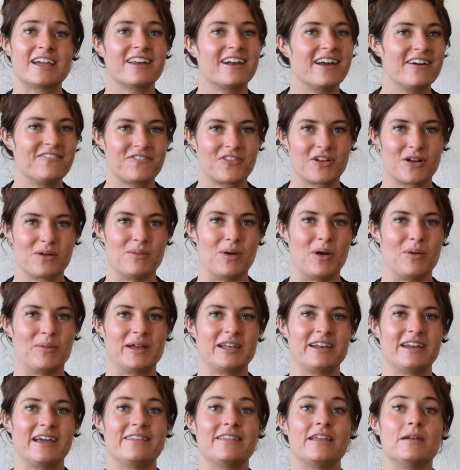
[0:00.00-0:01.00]
it up for a
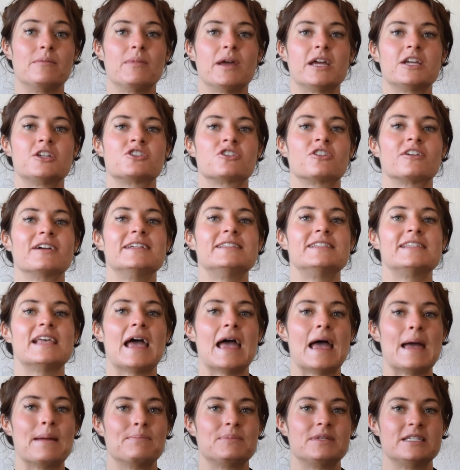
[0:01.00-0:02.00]
moment, and then make sure it's
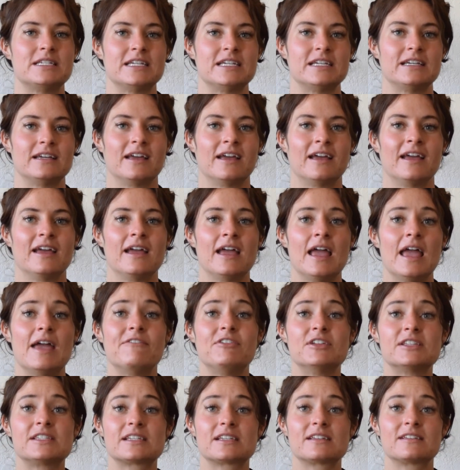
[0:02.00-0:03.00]
empty.
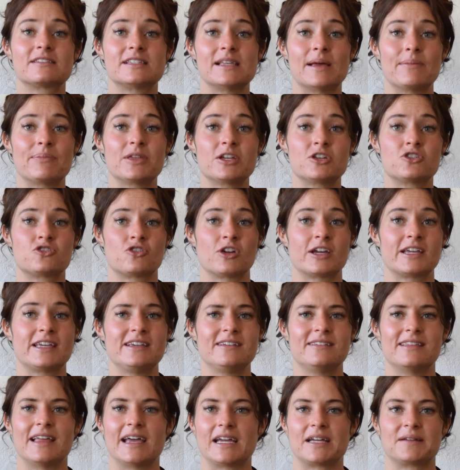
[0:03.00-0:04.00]
If it's something
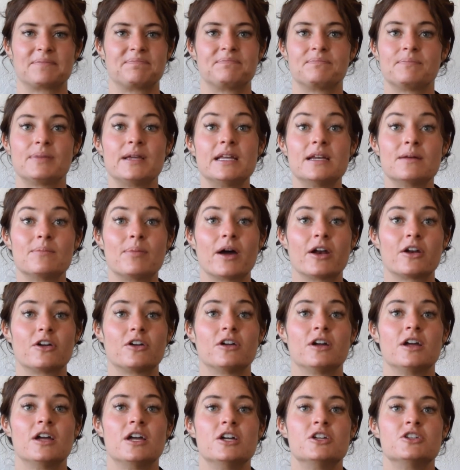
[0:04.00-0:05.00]
tricky like peanut
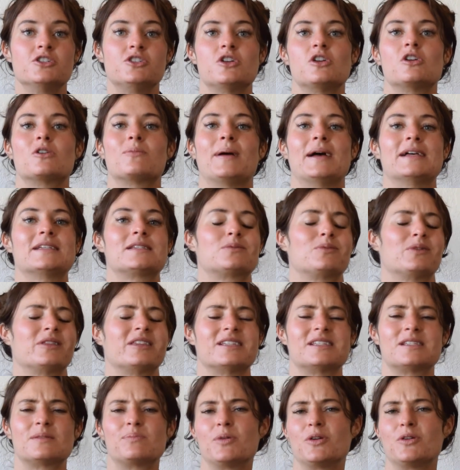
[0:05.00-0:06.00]
butter, do your best with a
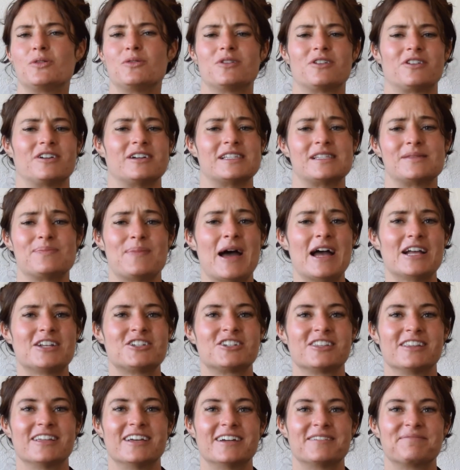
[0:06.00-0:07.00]
spoon or a
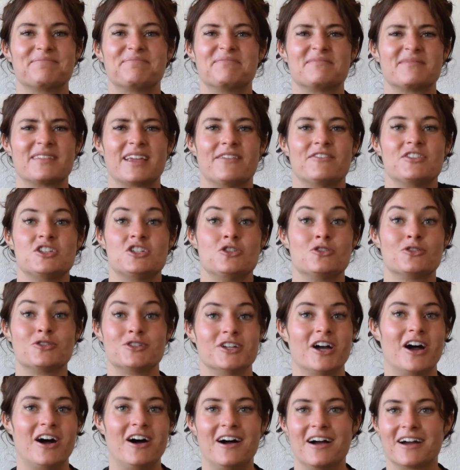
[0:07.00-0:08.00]
spatula, give it to your
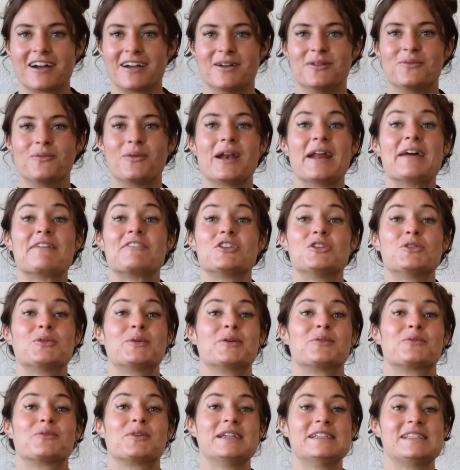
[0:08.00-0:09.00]
dog, whatever you
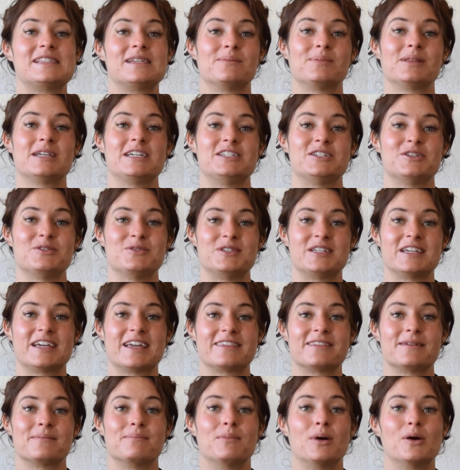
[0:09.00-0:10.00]
can reasonably do to
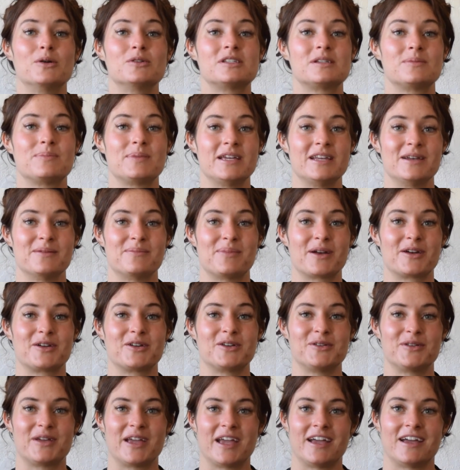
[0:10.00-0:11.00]
get the most peanut butter
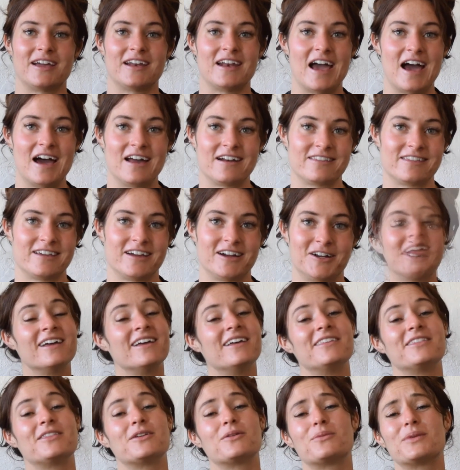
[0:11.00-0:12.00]
you can out of there.
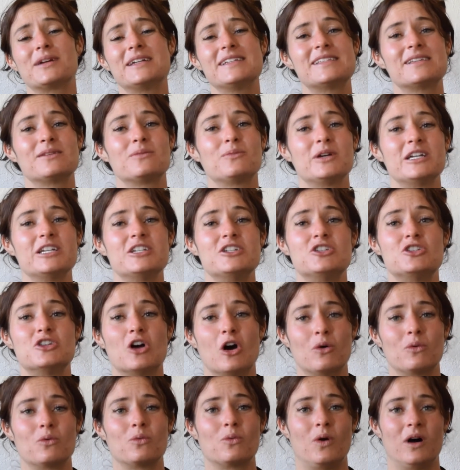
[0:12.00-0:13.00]
The reason we
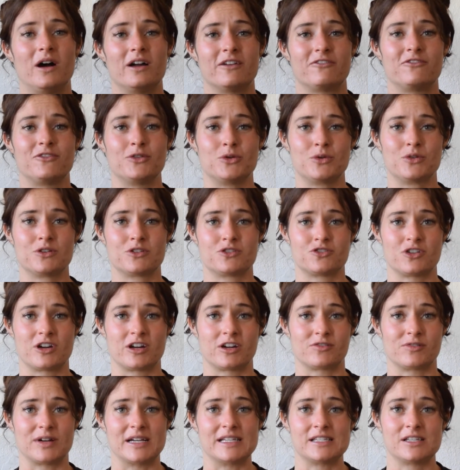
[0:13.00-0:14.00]
don't want food or
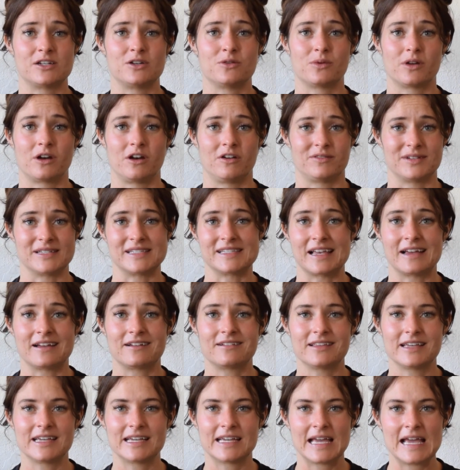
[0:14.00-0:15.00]
drink residue in our
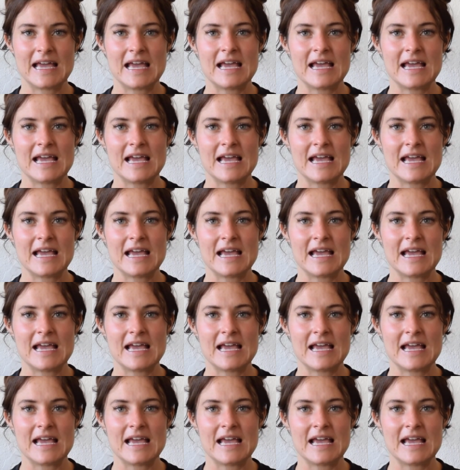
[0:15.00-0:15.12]
recycling